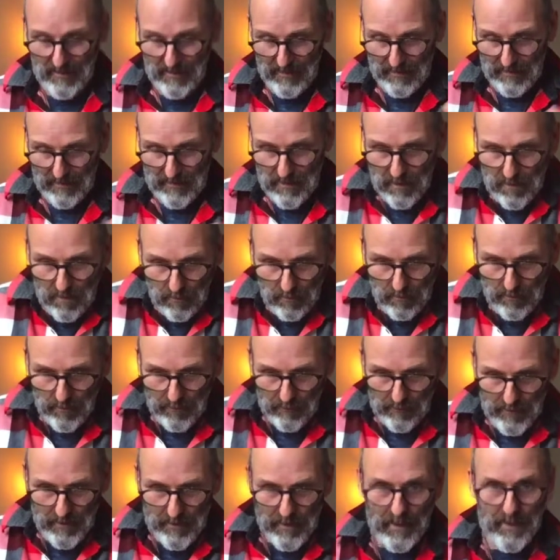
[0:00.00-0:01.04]
So
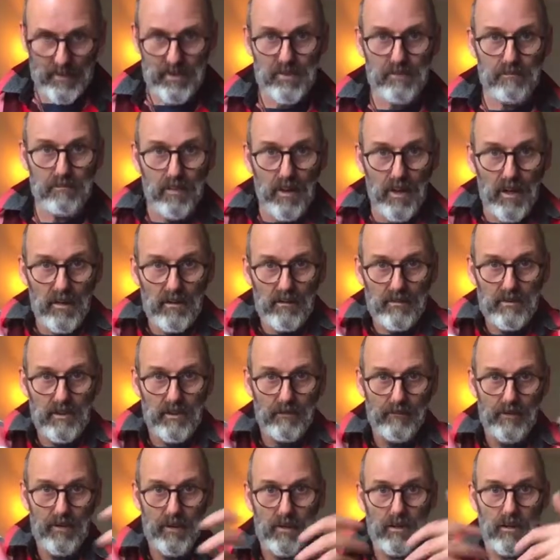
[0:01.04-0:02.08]
we expand
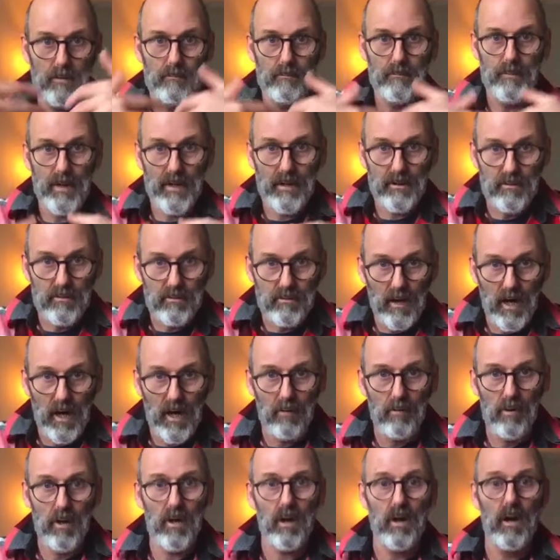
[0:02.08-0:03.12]
and we come back to
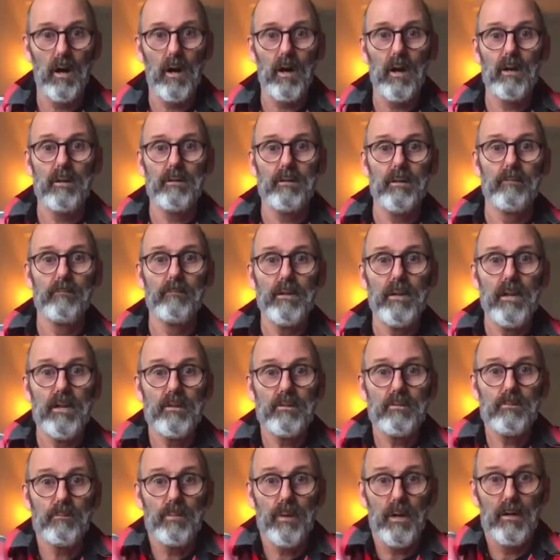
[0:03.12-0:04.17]
our heart, and we
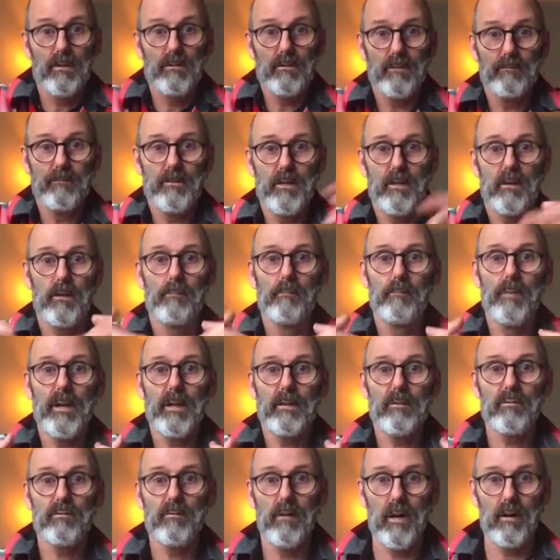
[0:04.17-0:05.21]
expand and we come
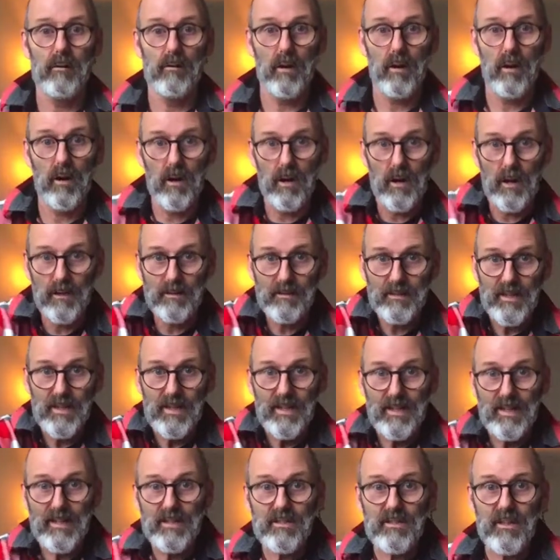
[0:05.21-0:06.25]
back to our heart.
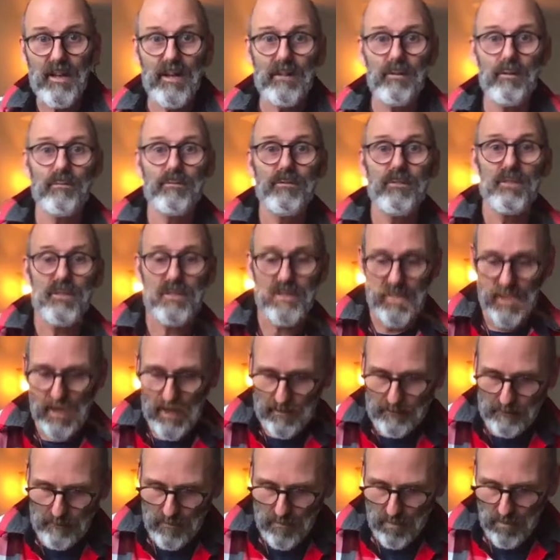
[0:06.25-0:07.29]
It's kind of the
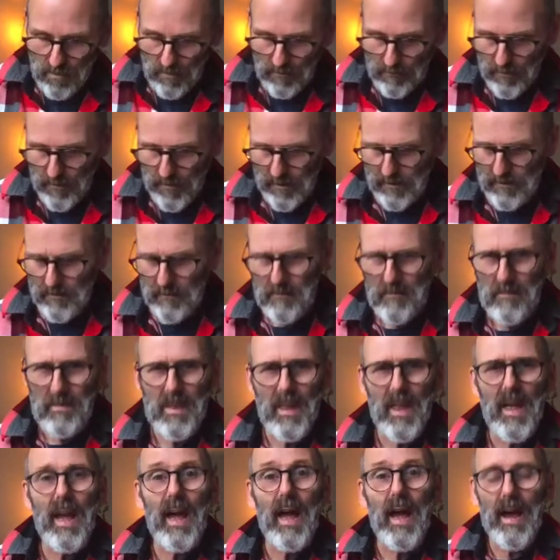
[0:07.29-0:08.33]
same movement.
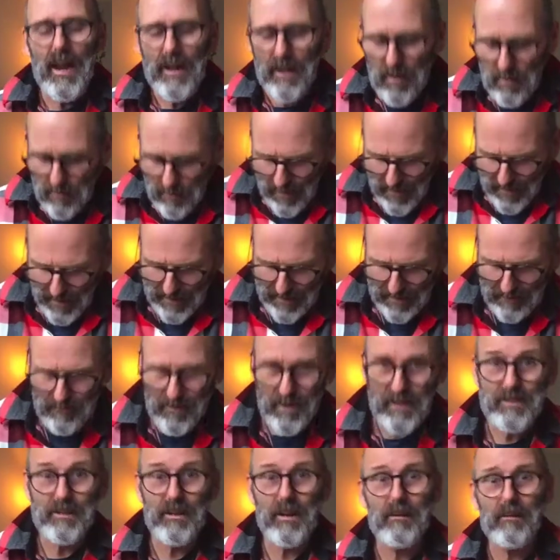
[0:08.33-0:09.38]
Anyway,
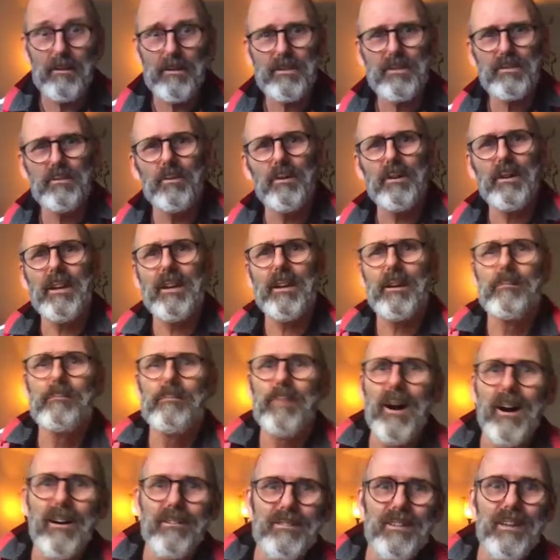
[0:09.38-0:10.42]
what I was talking
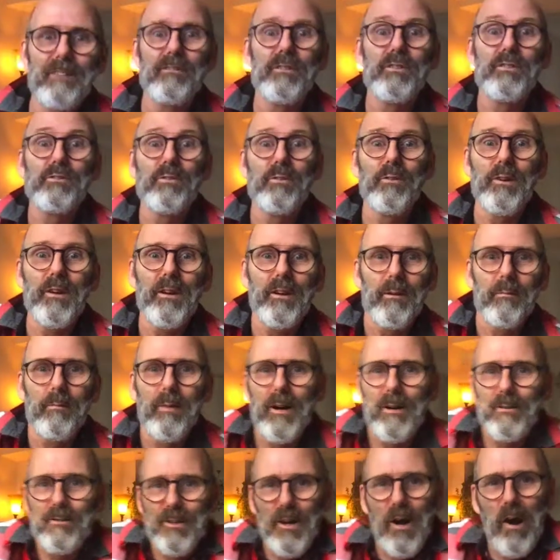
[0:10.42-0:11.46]
about
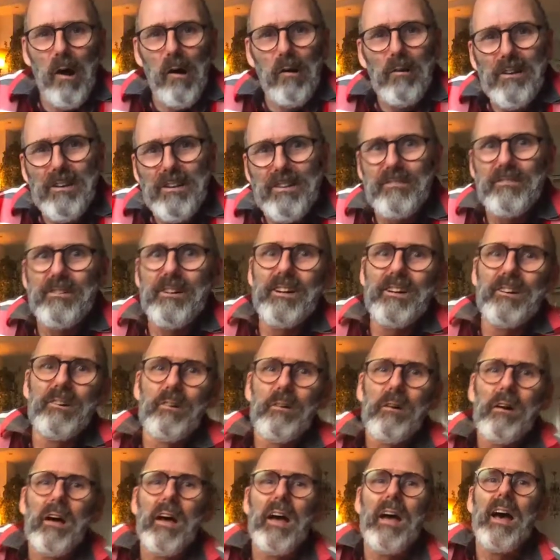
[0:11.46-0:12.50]
the Holy
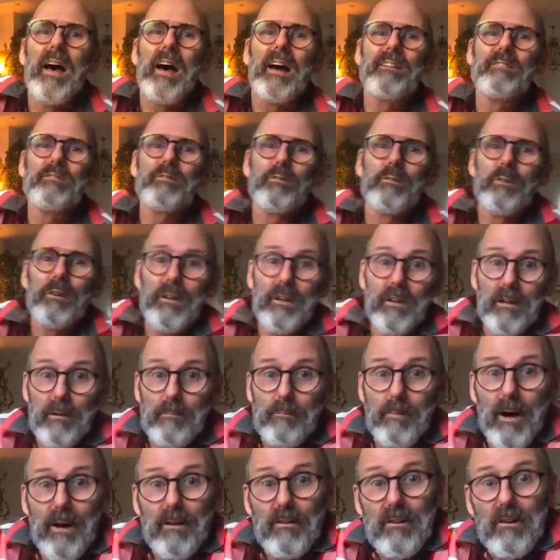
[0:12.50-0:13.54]
Grail, and talking
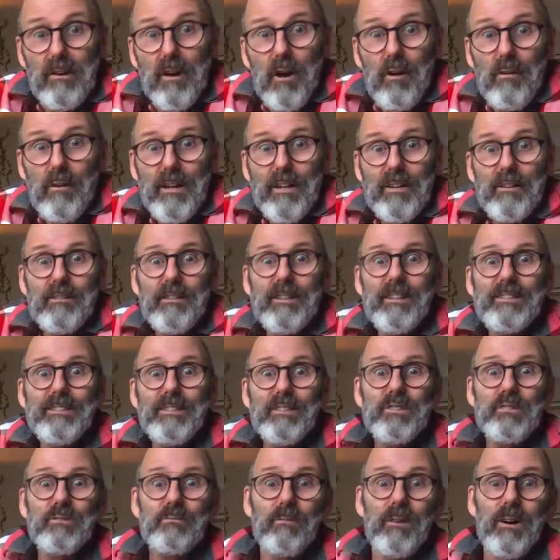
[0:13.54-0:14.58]
about Lohengrin, the
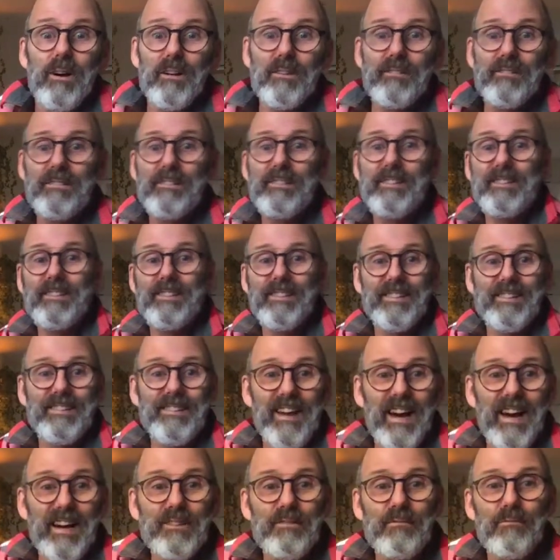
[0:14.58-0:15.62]
swan,
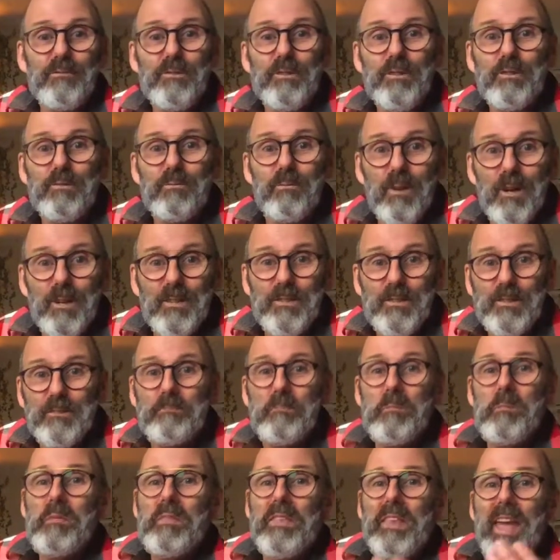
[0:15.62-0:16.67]
knight of the swans,
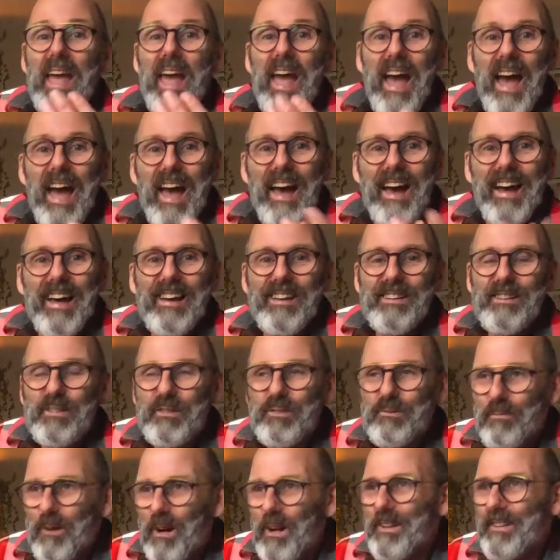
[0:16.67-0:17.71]
the
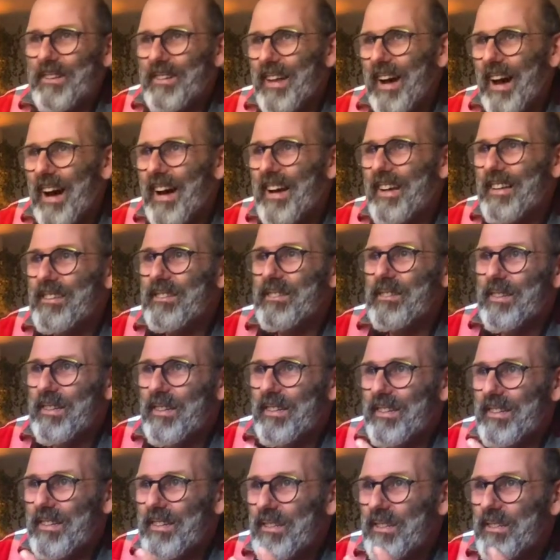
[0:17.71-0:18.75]
swan knight,
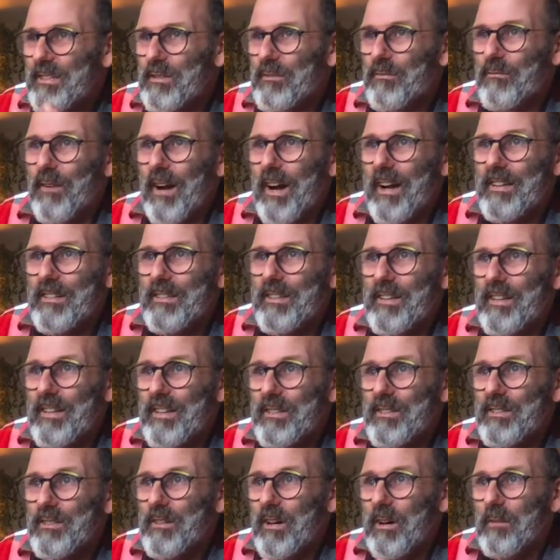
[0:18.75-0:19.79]
and he's
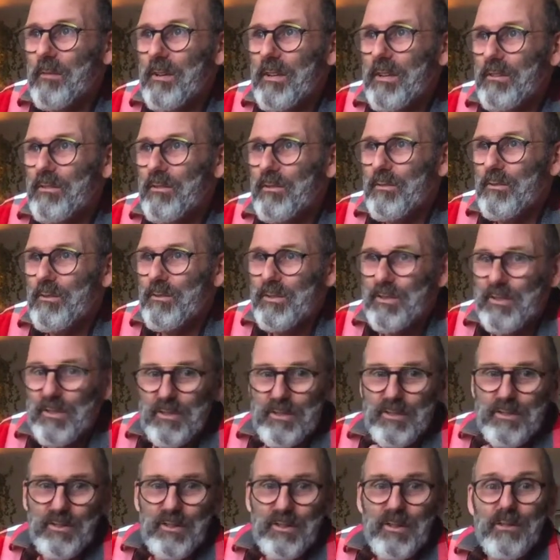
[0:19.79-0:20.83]
coming to
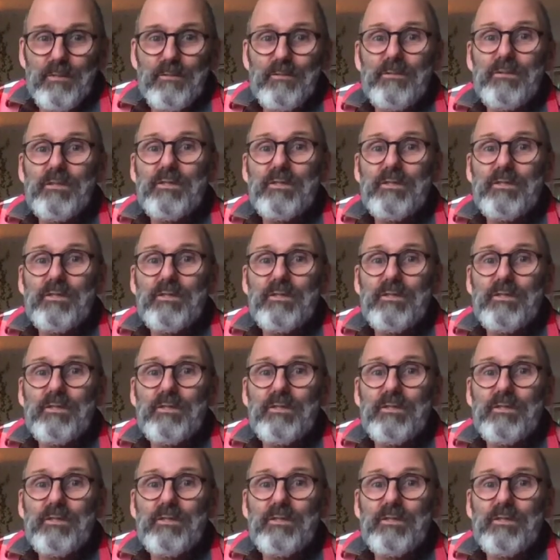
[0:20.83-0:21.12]
serve